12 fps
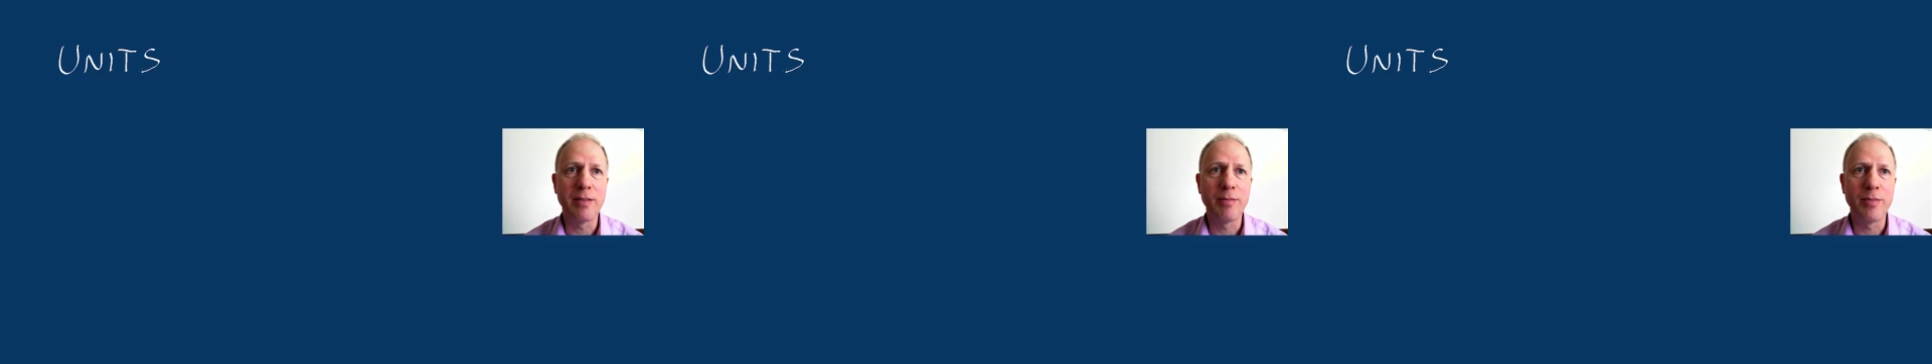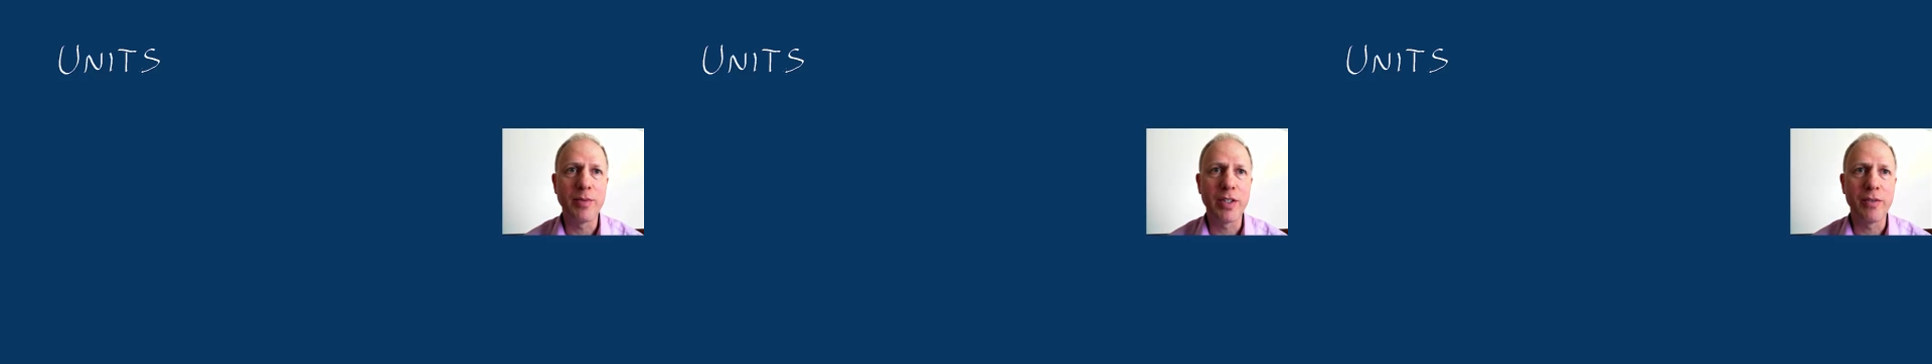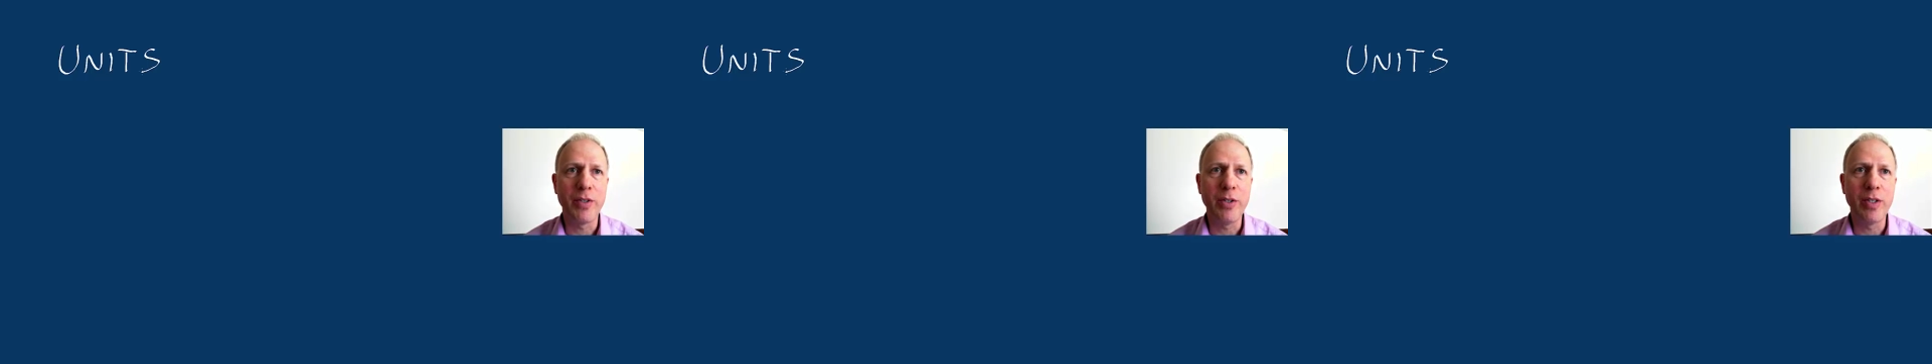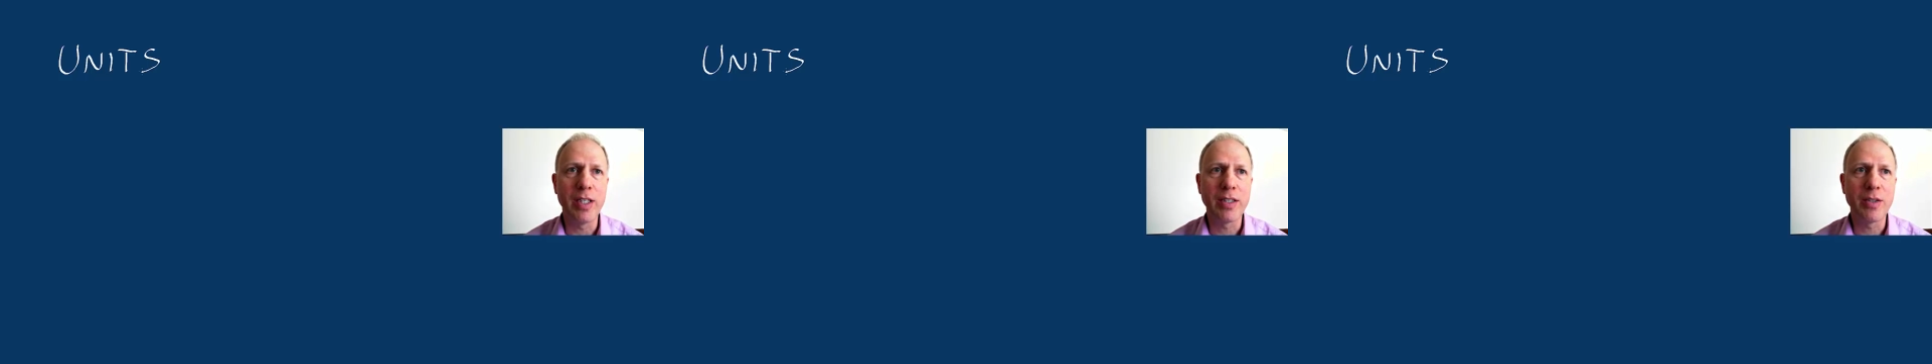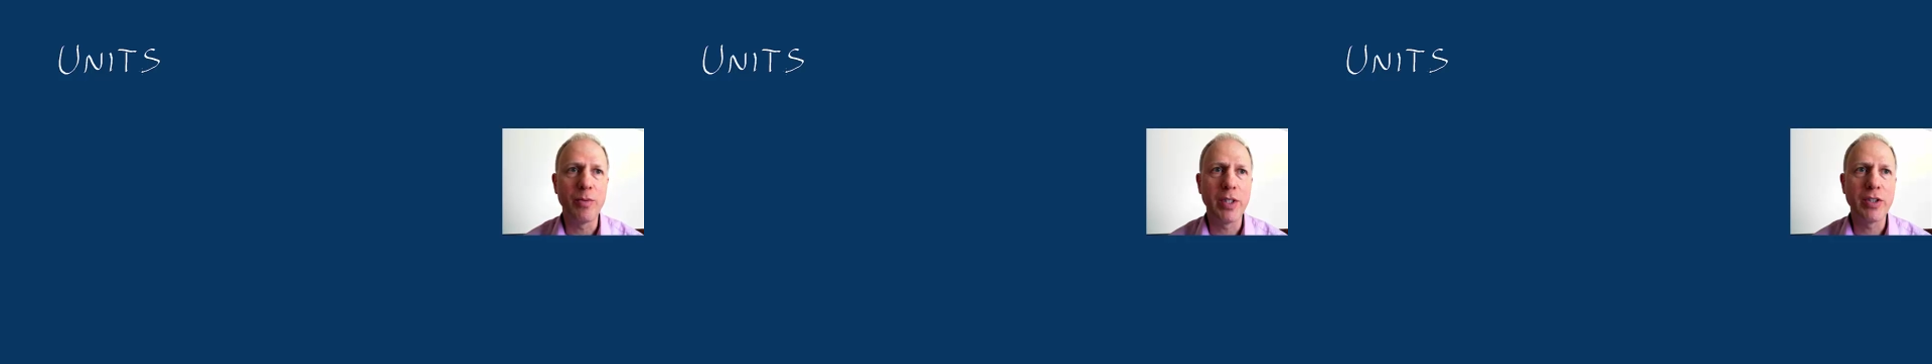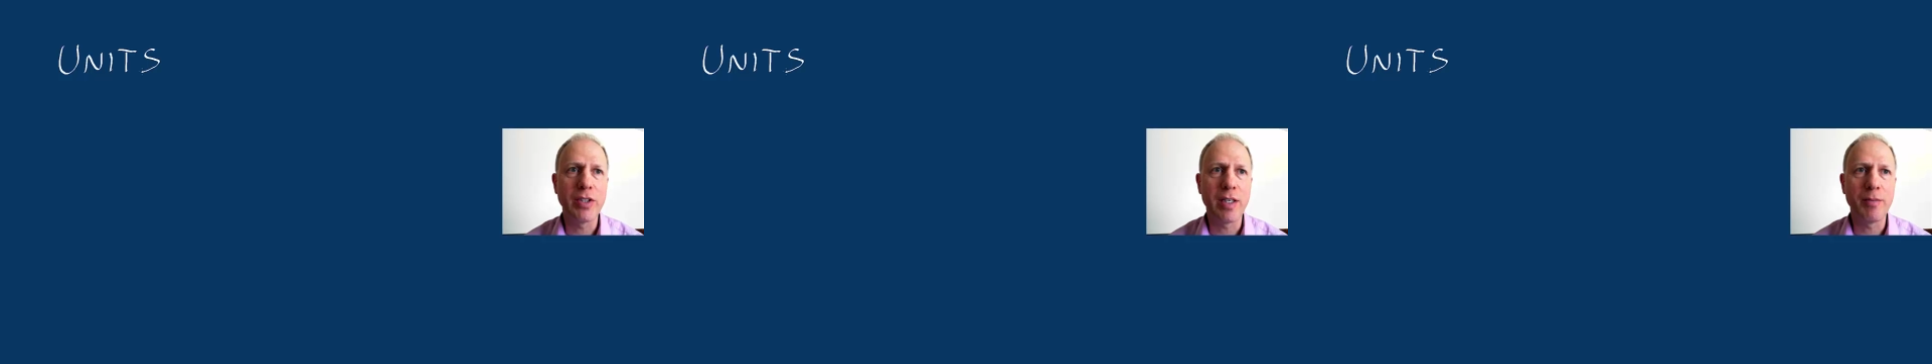systems of
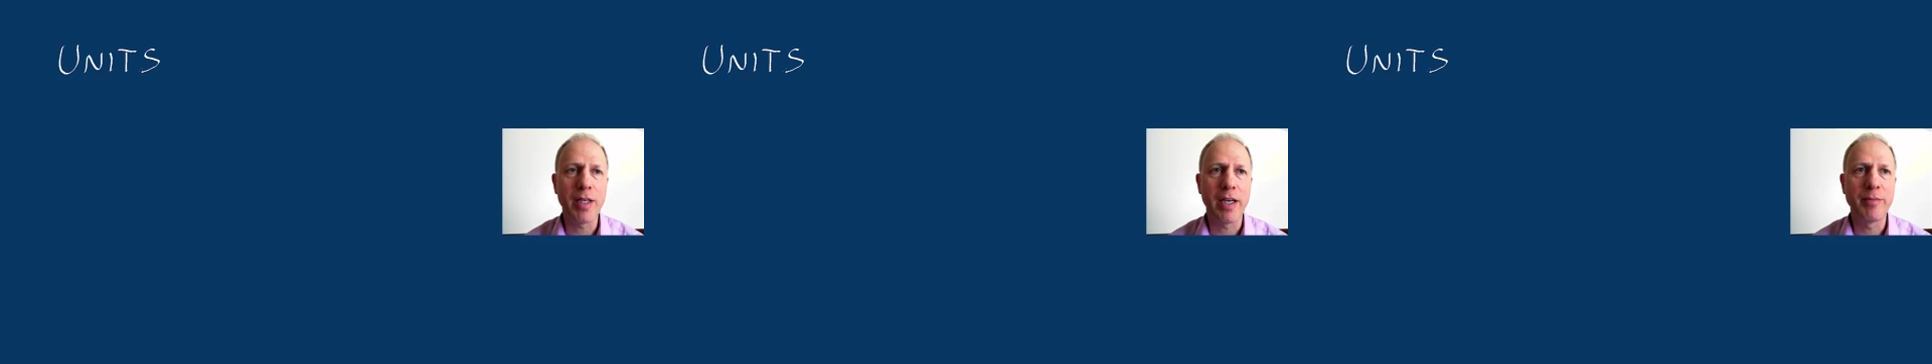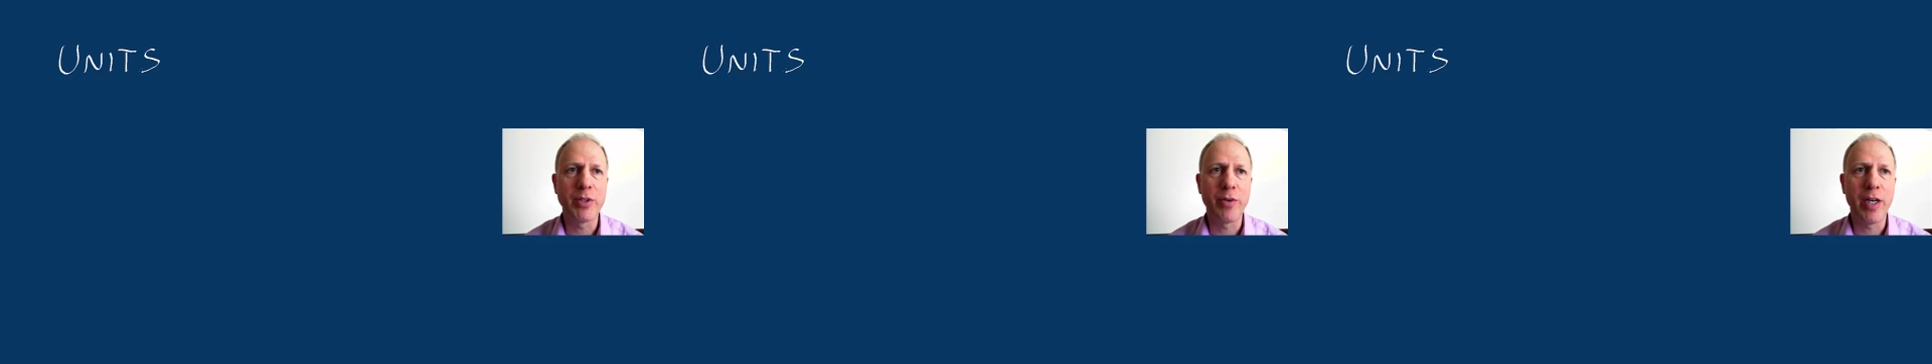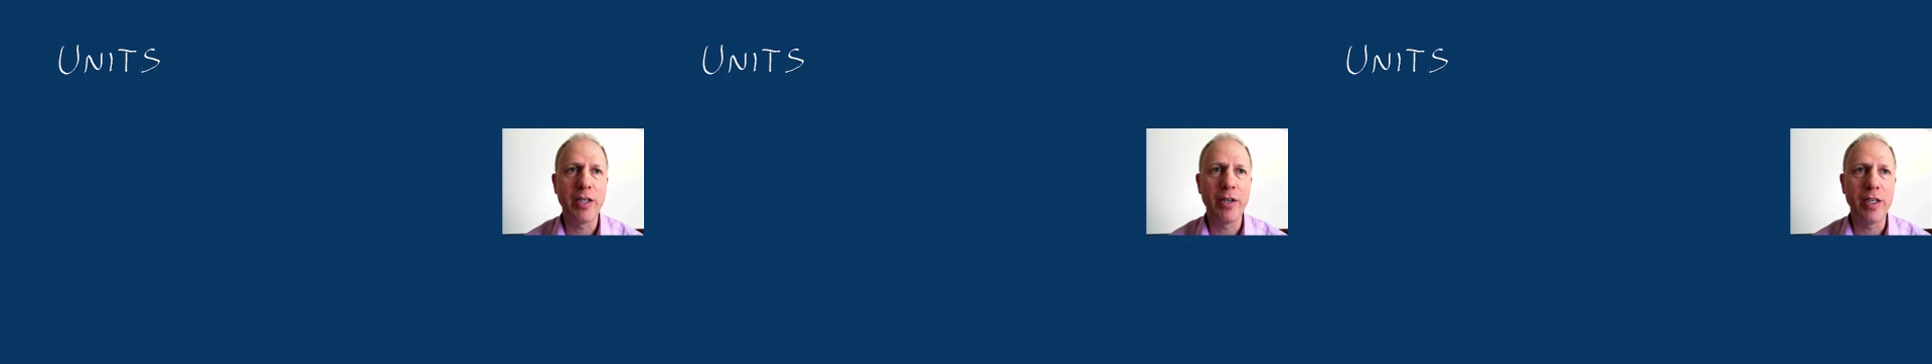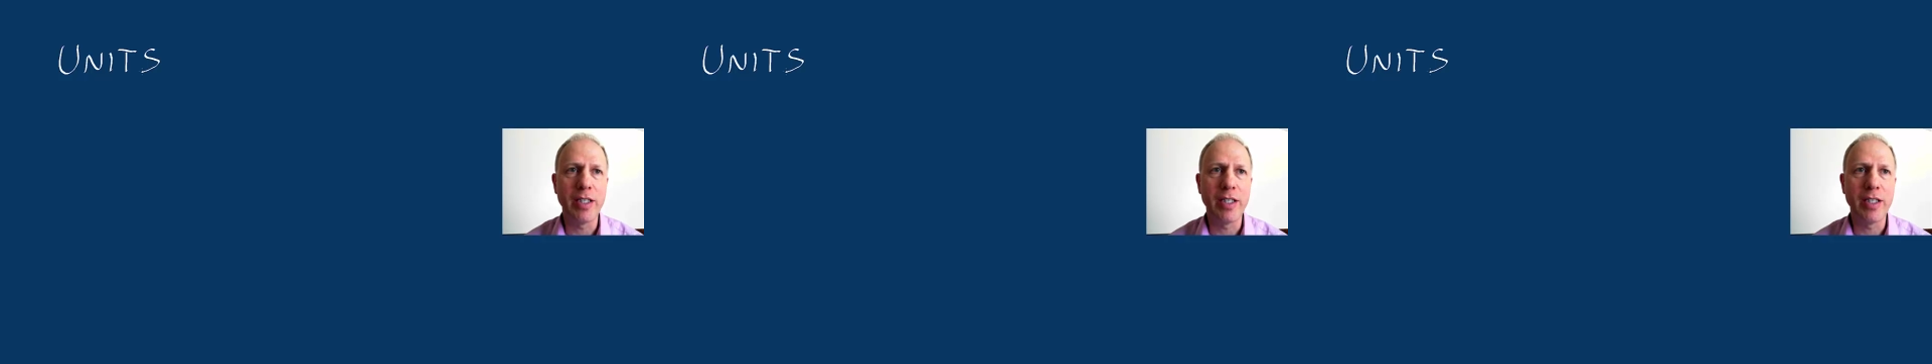units which sometimes